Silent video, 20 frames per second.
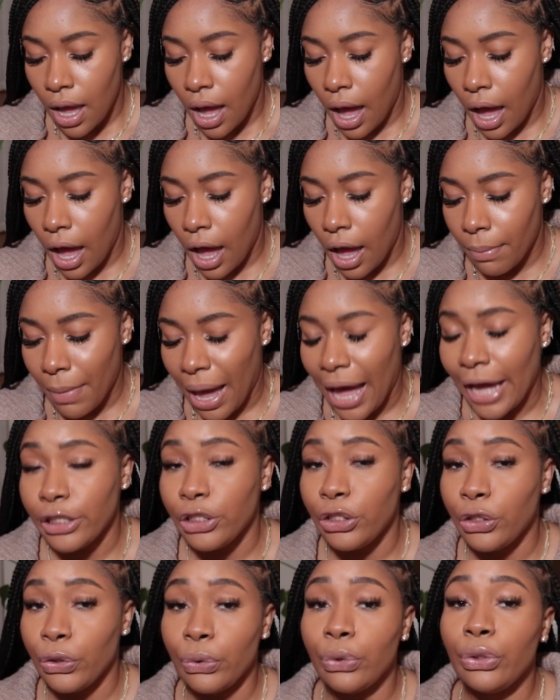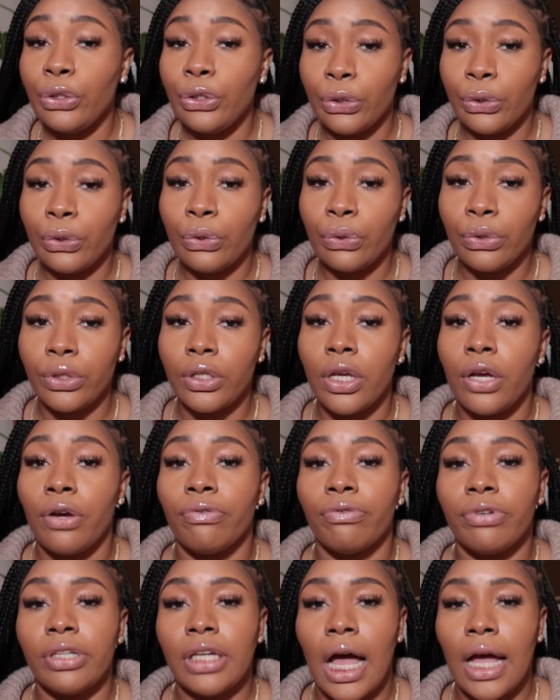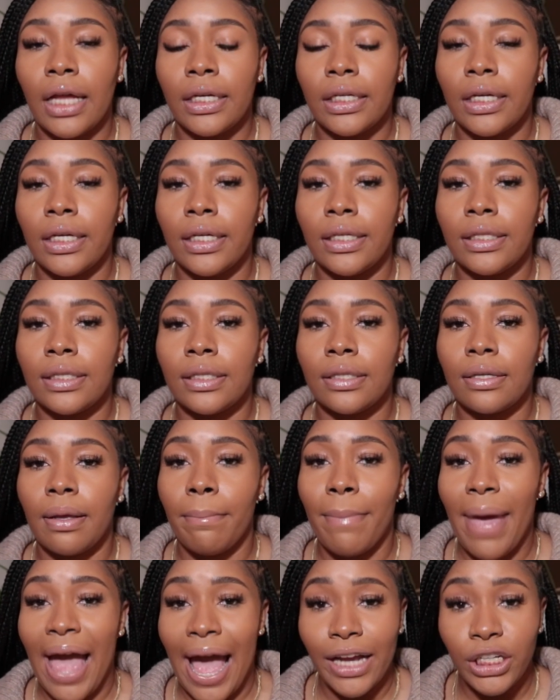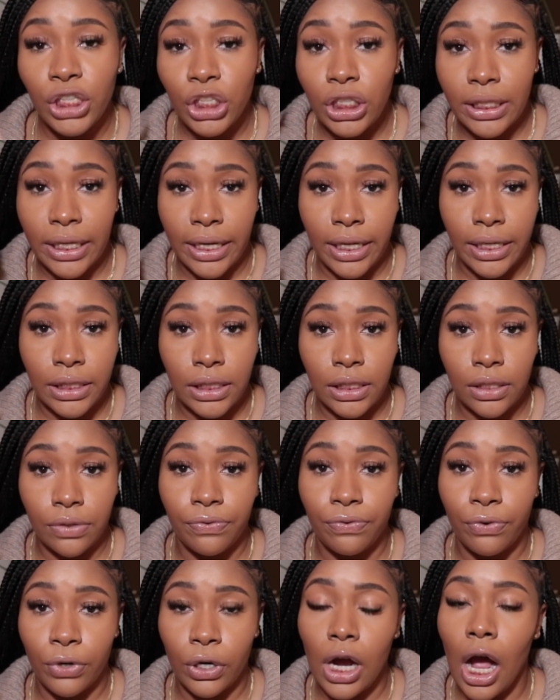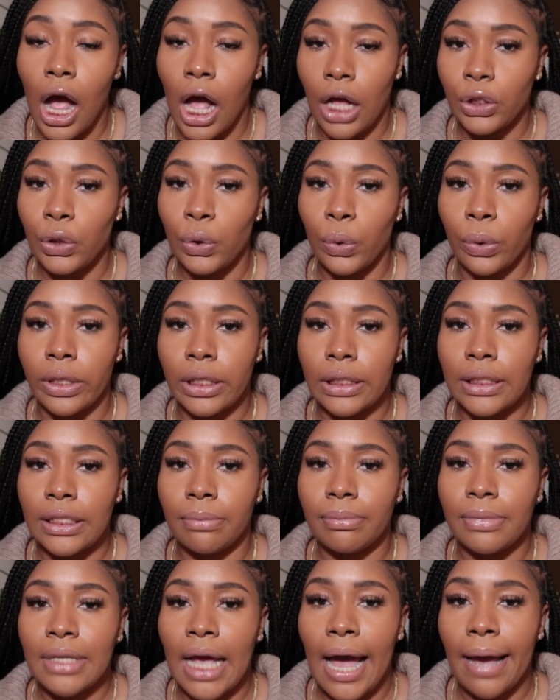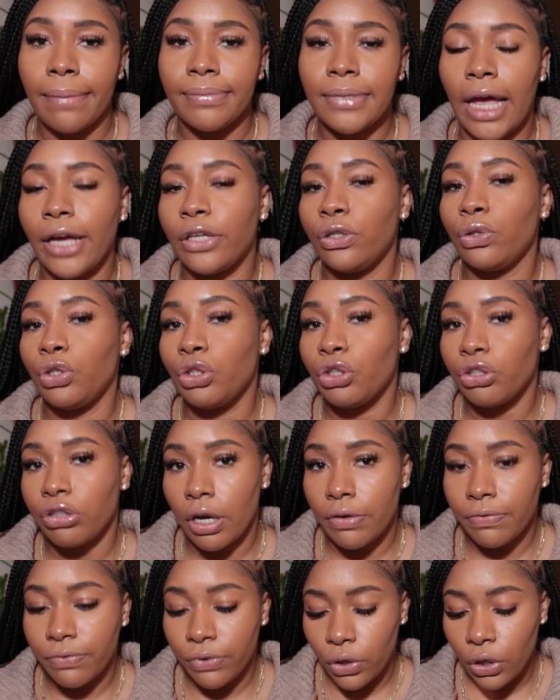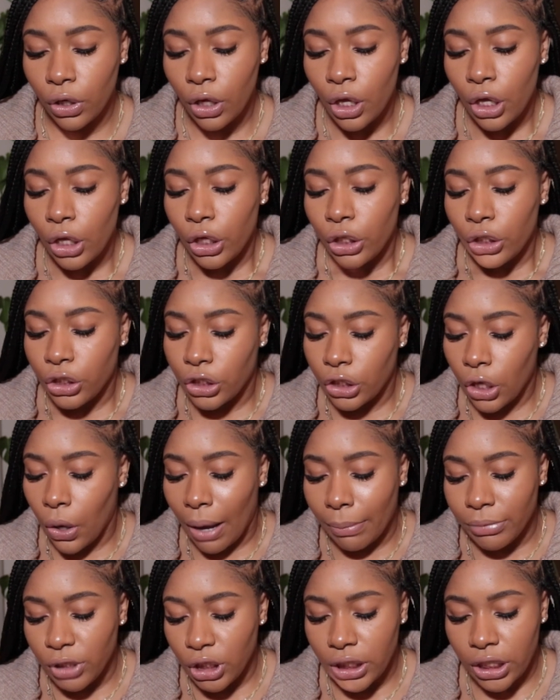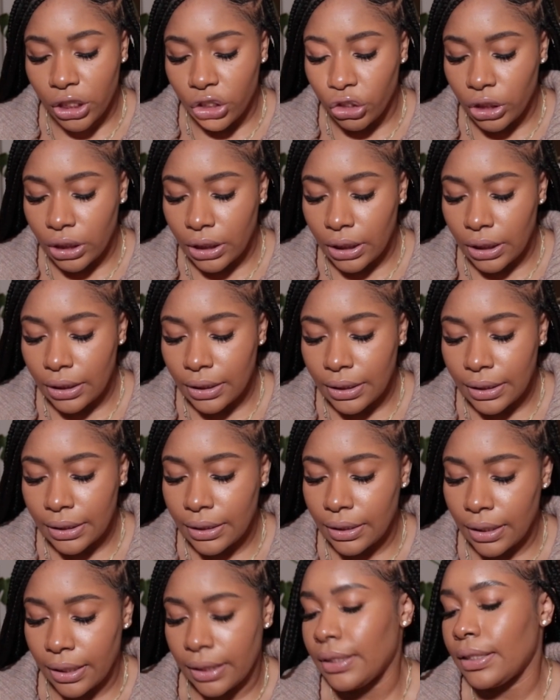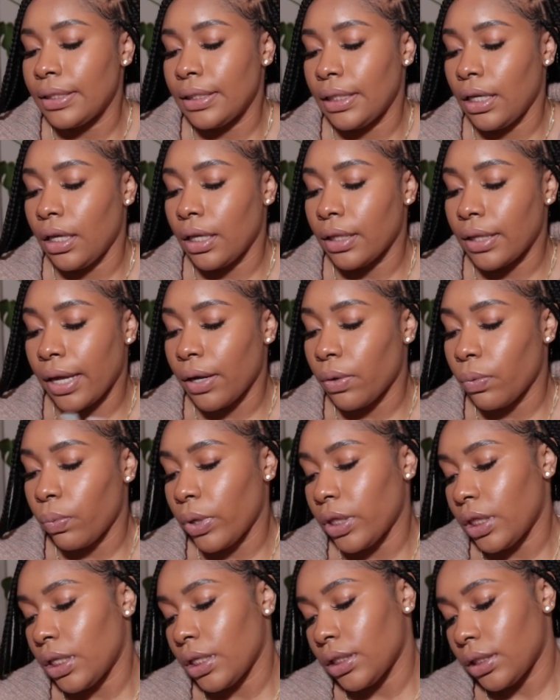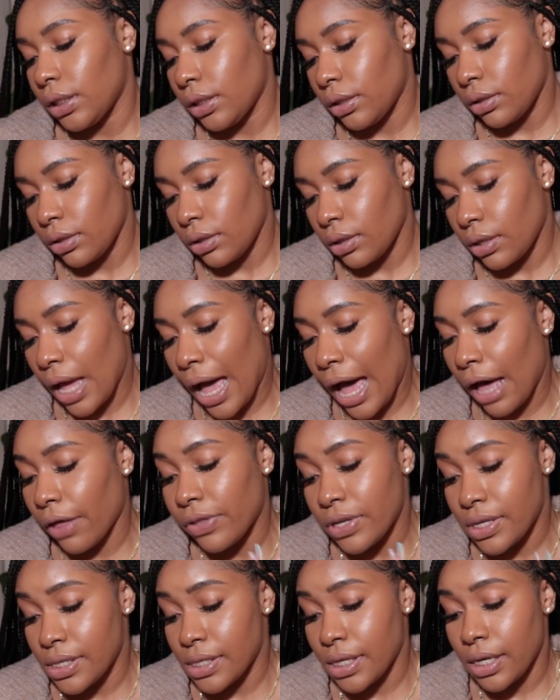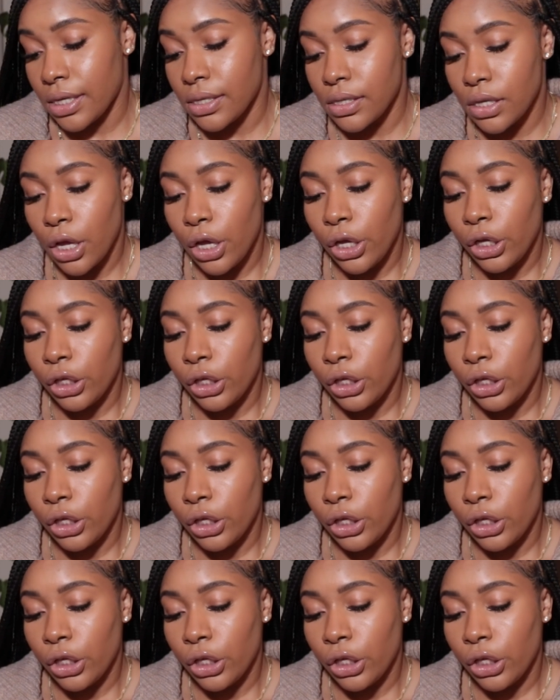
I do use Rihanna's matchsticks for contouring sometimes. I use Truffle, so I'm just interested in seeing like how this is.